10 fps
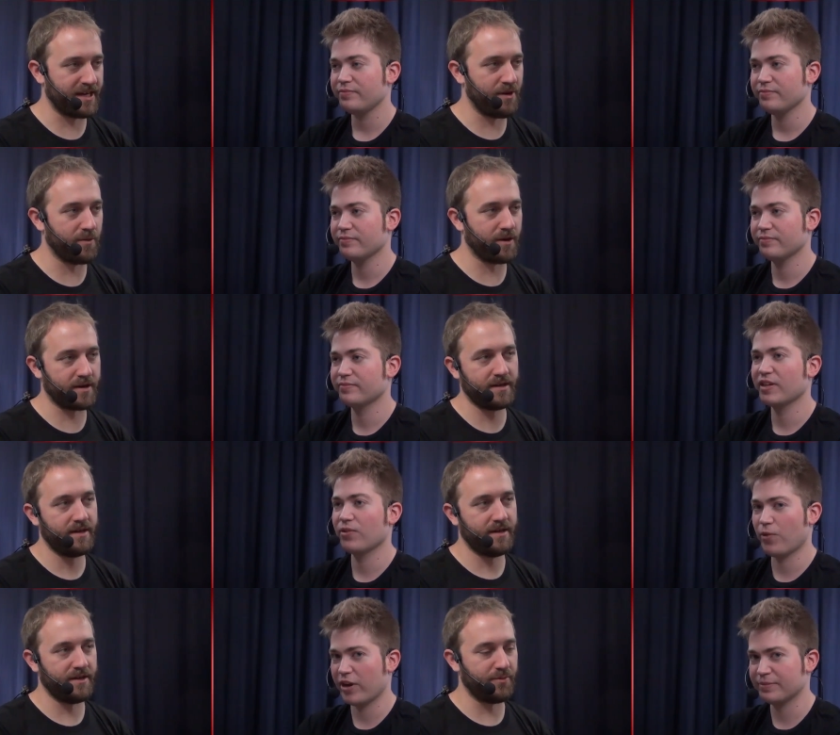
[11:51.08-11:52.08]
Speaker 1: Network.
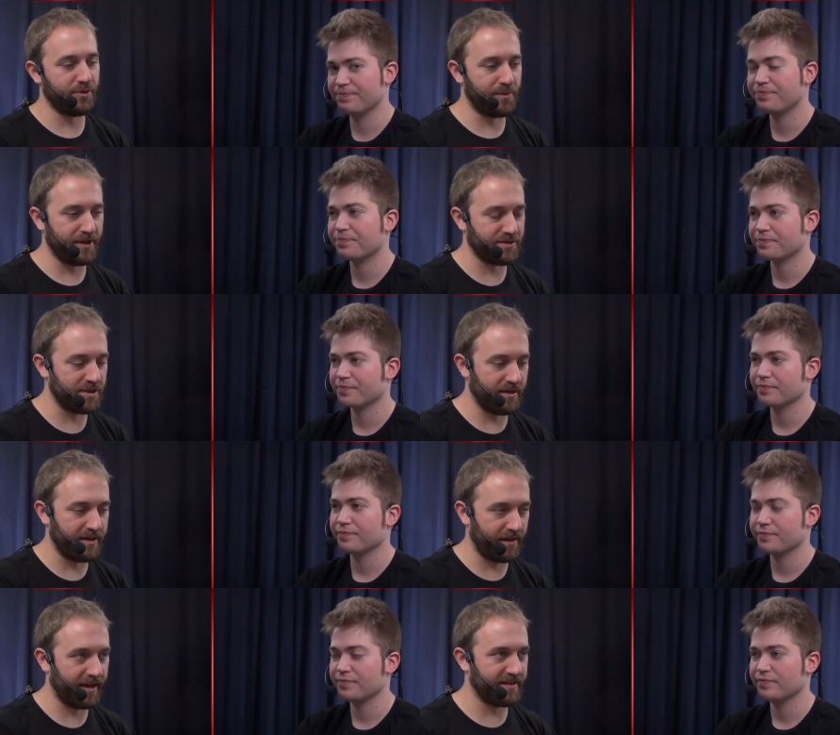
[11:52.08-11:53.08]
Right. And then when you play a t-
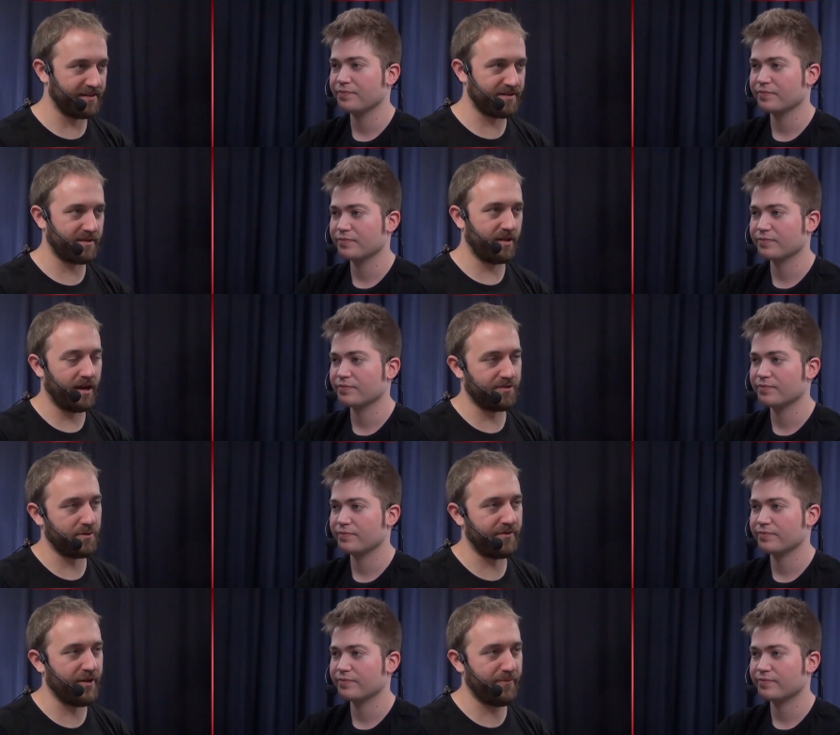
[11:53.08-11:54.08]
uh, land that's I
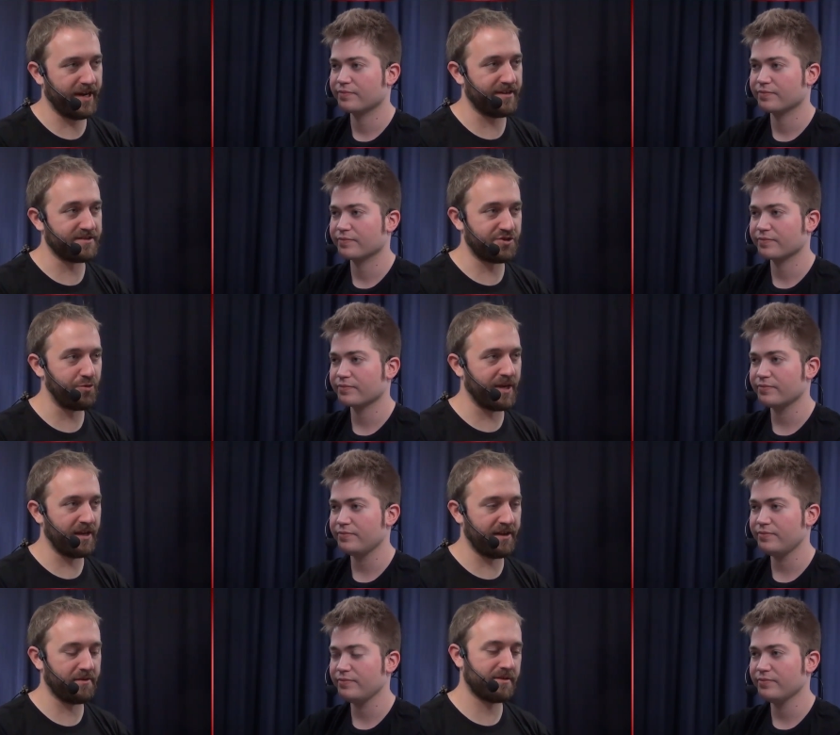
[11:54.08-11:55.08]
sort of have in my head as a two
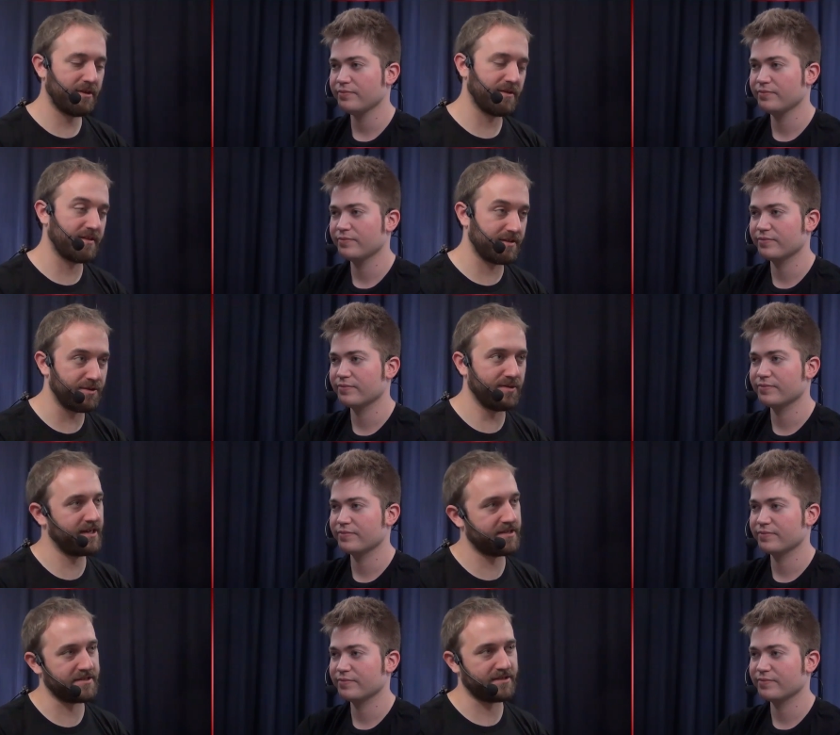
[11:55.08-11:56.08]
mana land, Was like, oh, that's cute. You
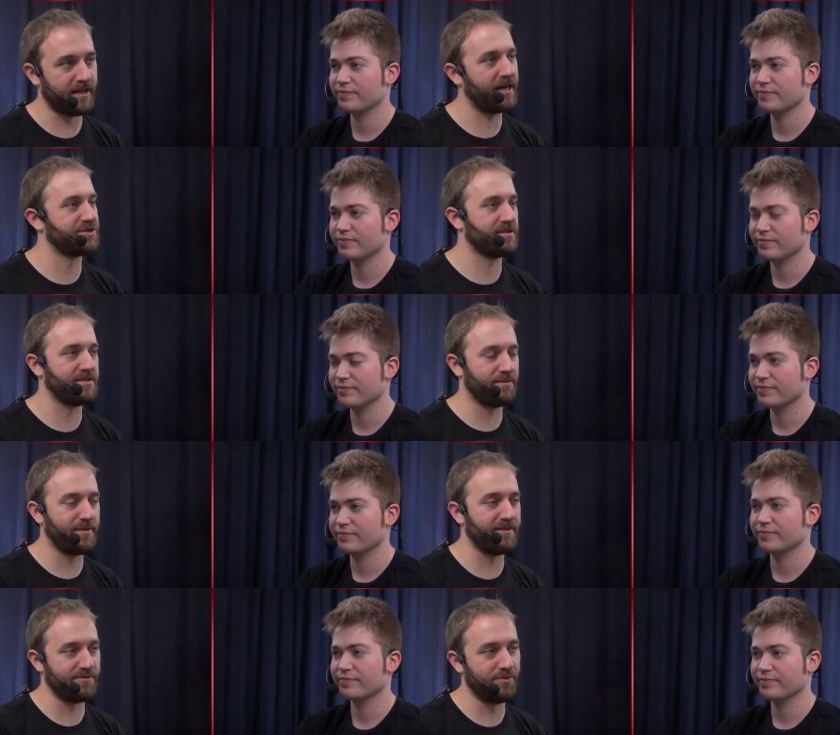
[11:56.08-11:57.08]
got to clash and still
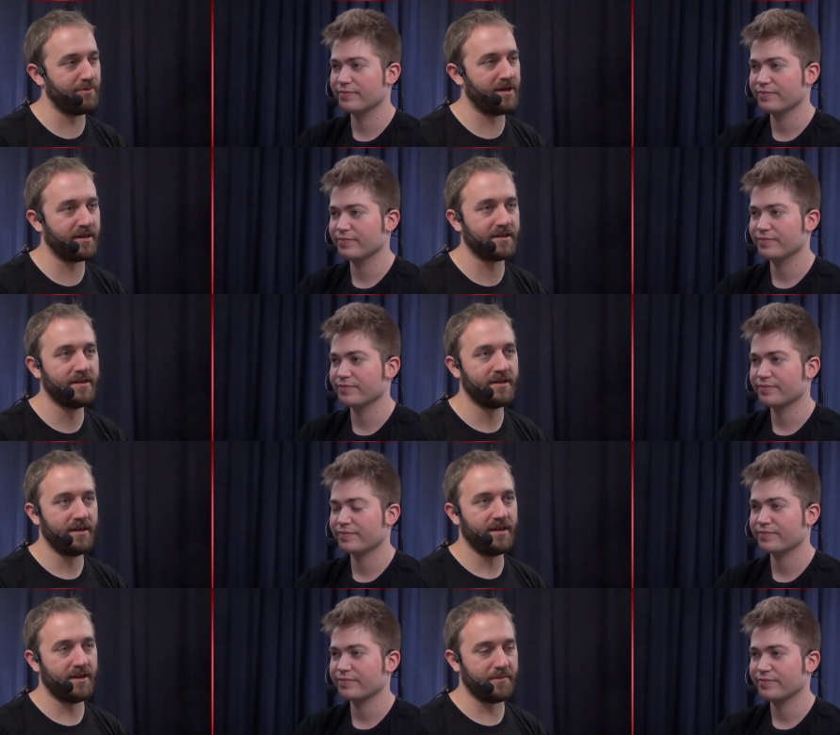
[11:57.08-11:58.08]
plays Ulamog.
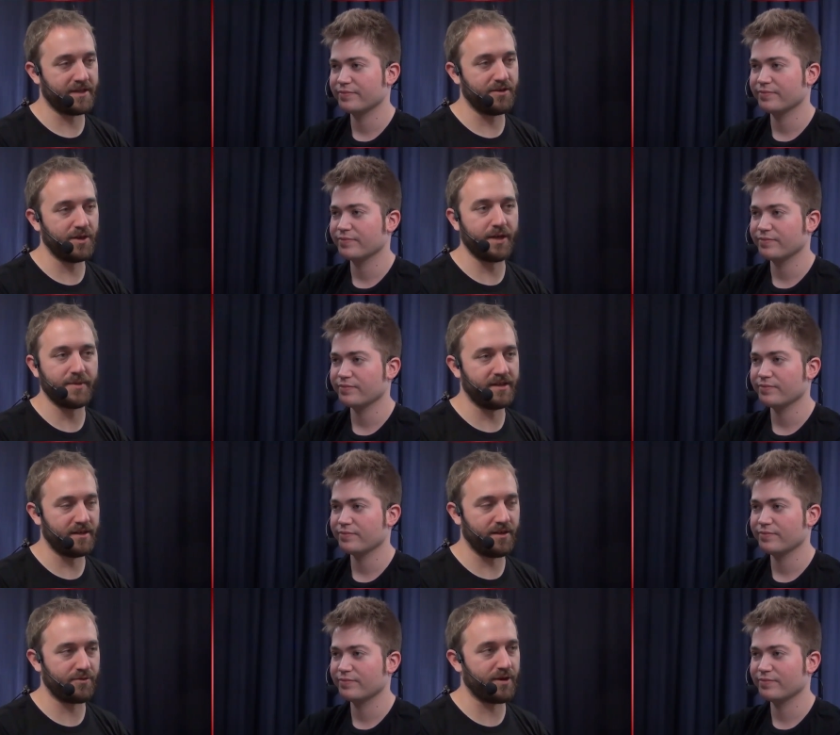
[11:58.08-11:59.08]
And by cute, I
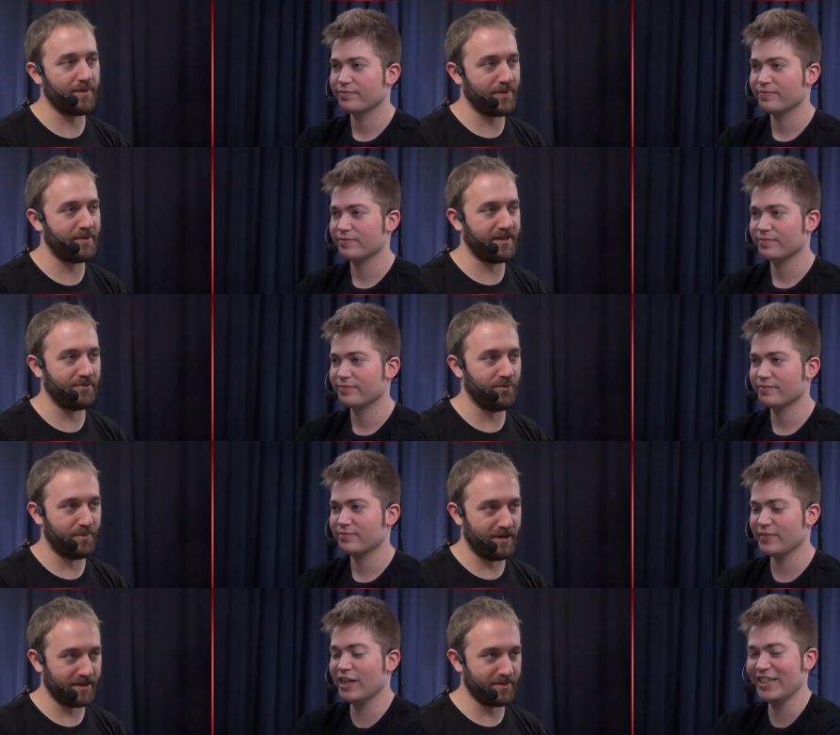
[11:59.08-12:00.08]
mean, oh crap, he played
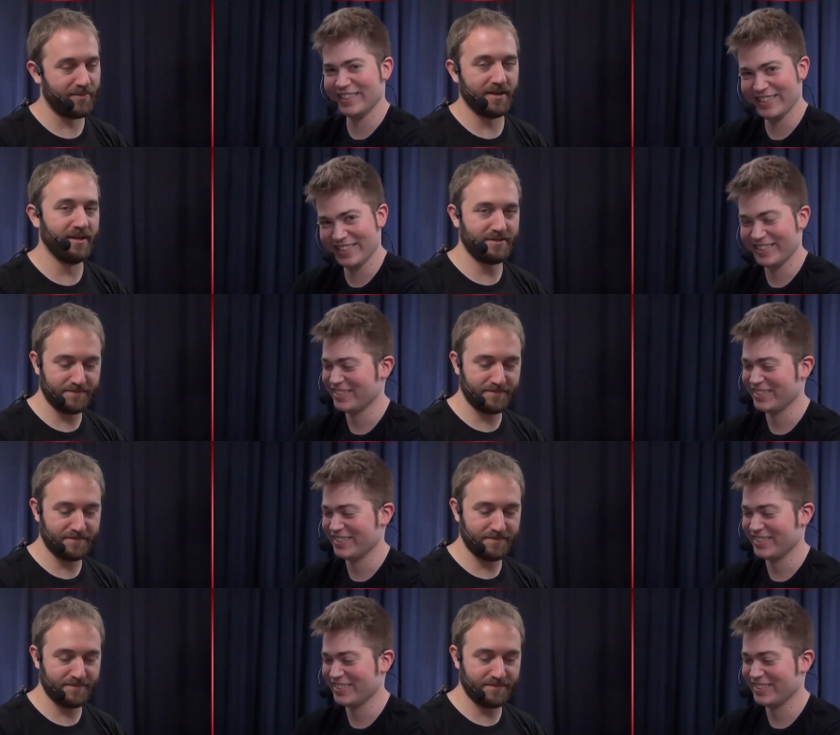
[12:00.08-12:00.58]
Ulamog, but.